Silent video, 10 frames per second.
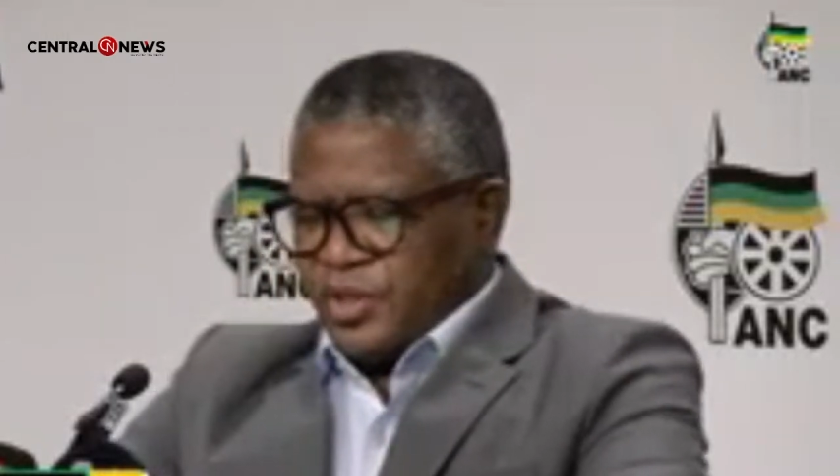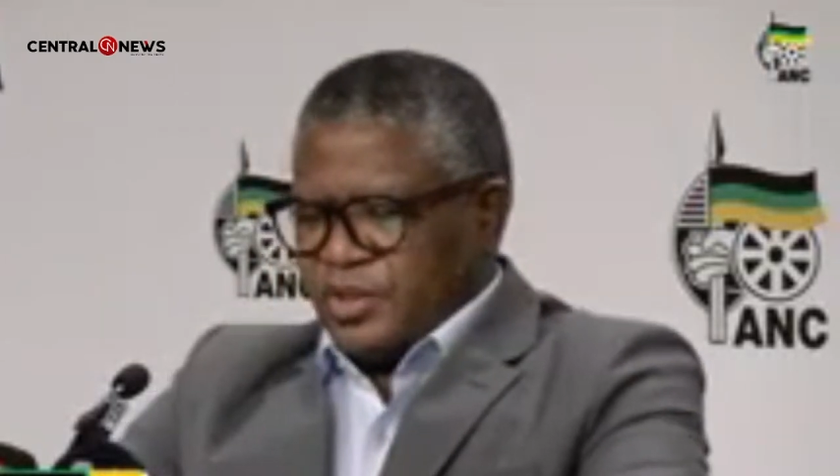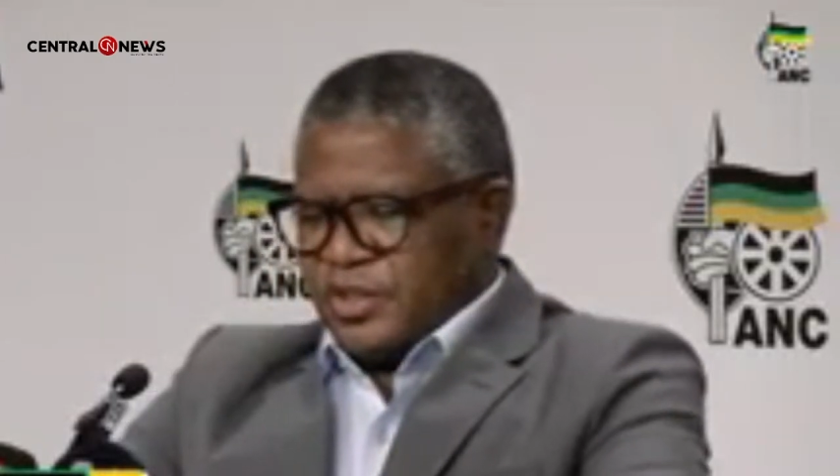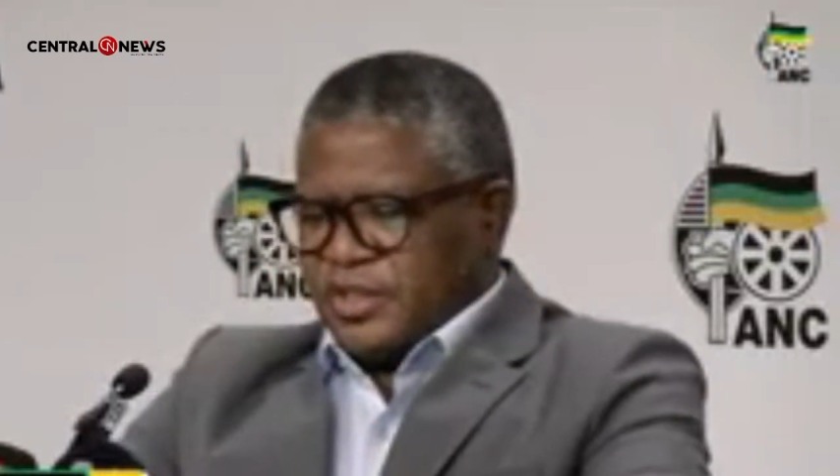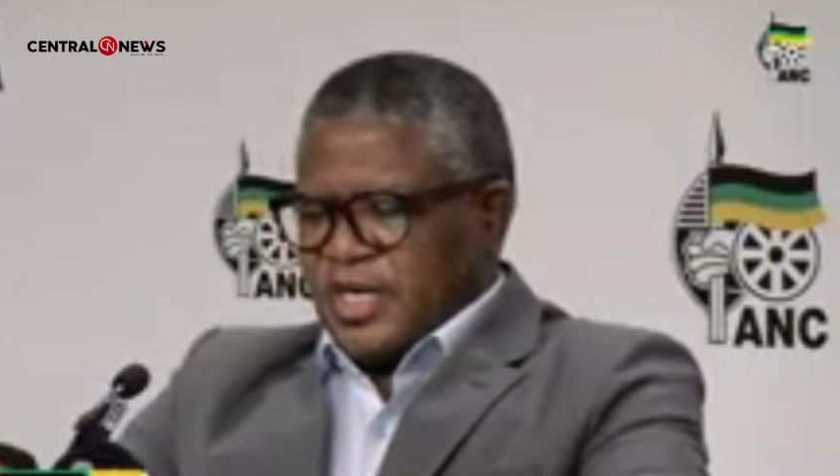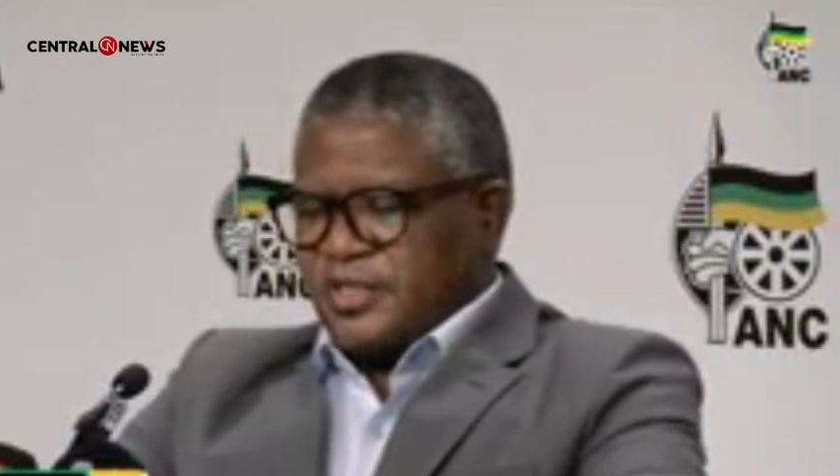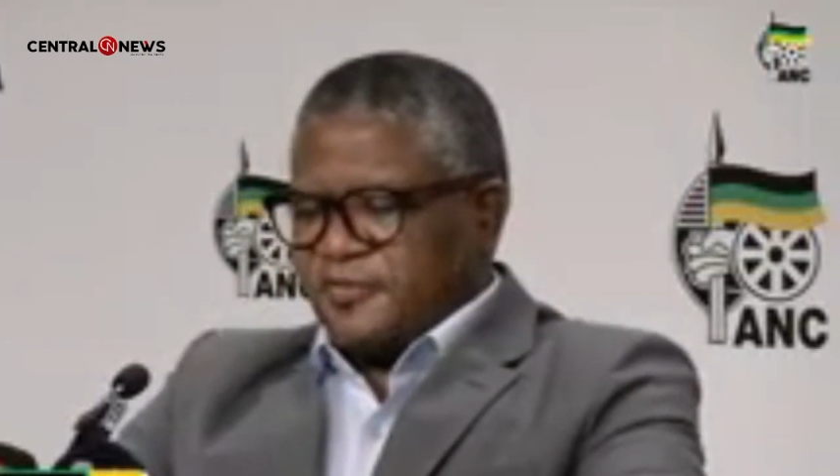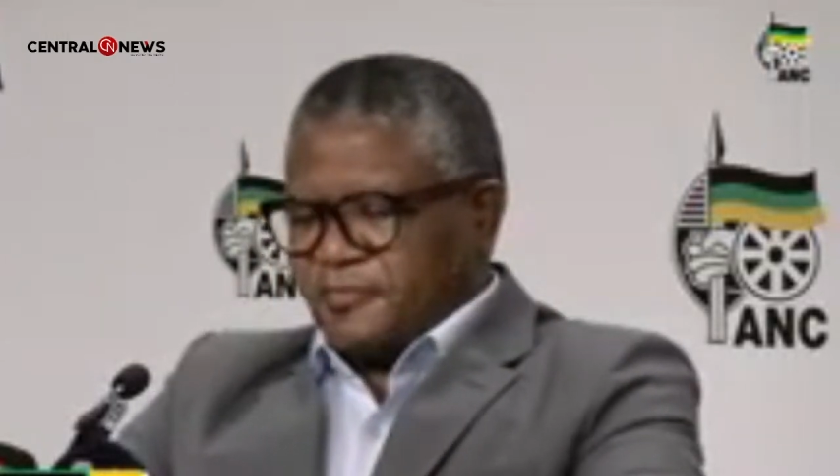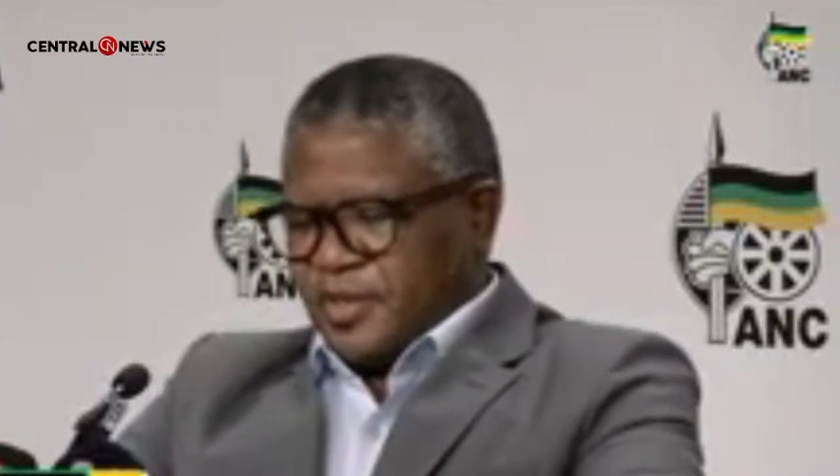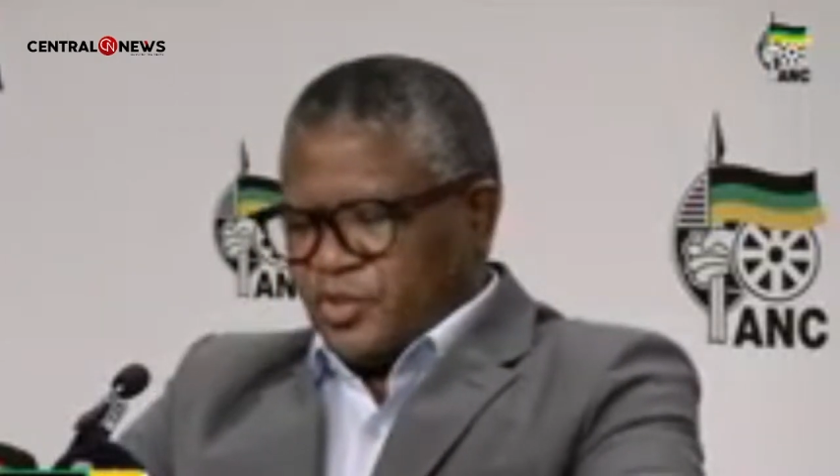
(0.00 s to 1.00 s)

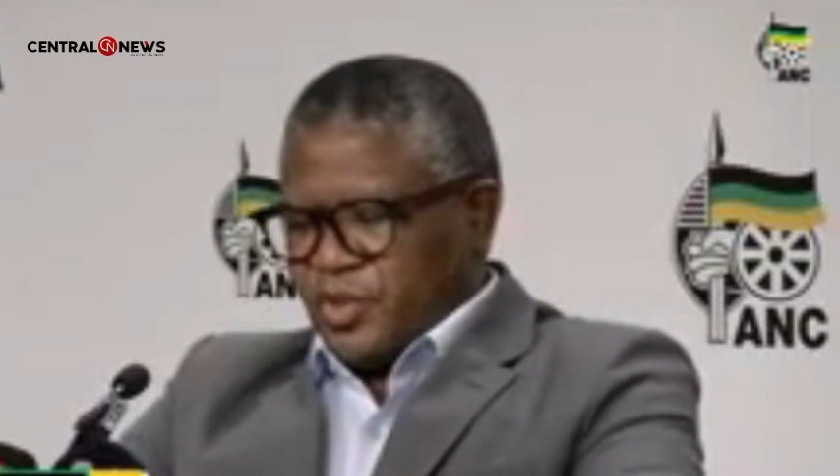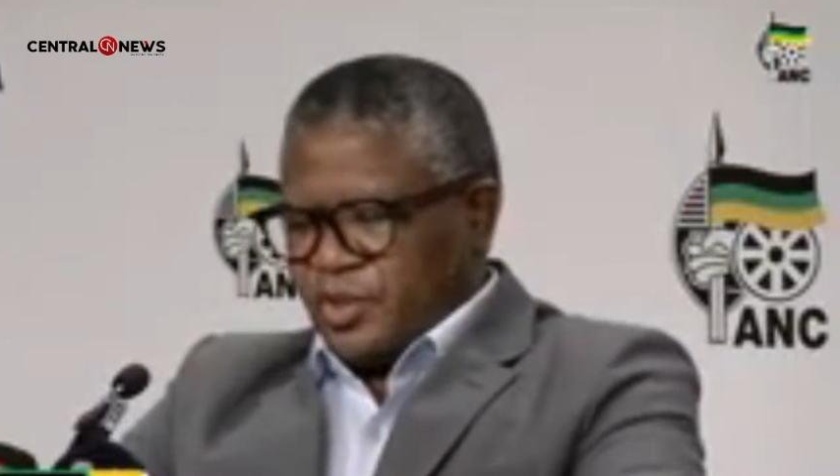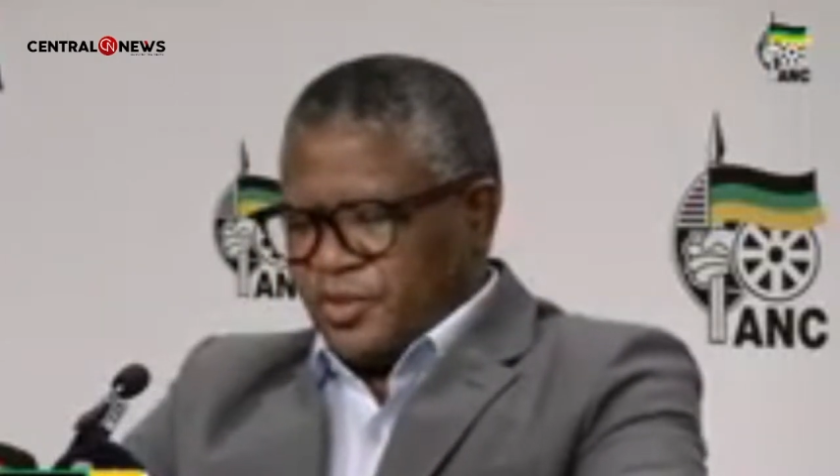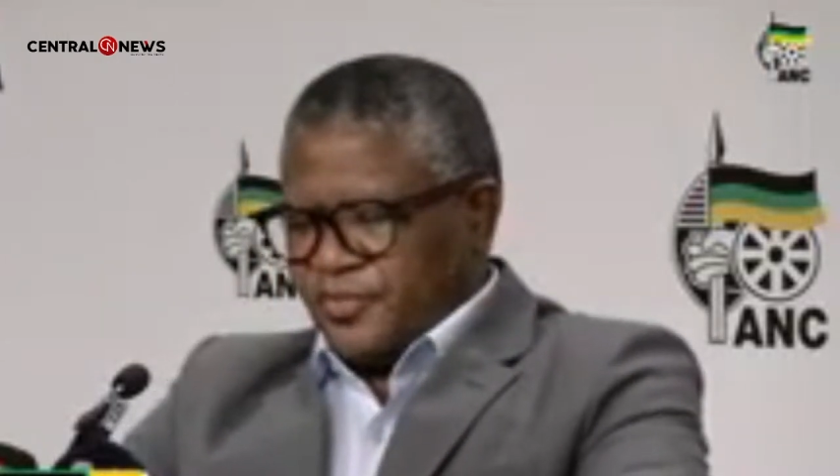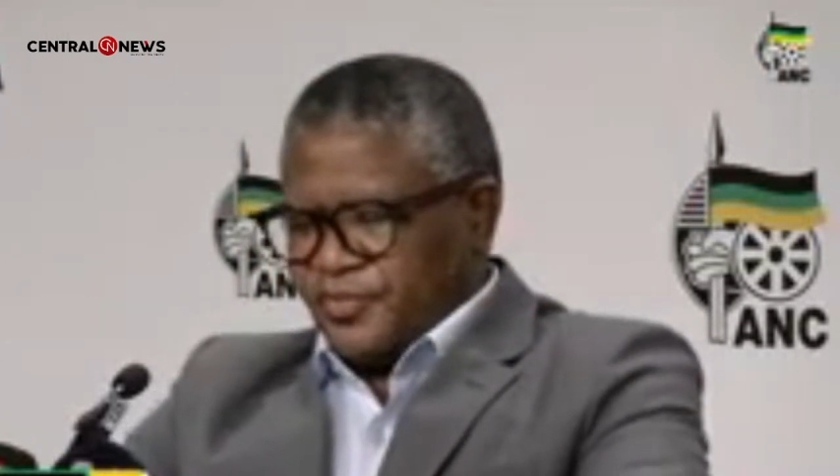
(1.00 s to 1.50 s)
decisive majority.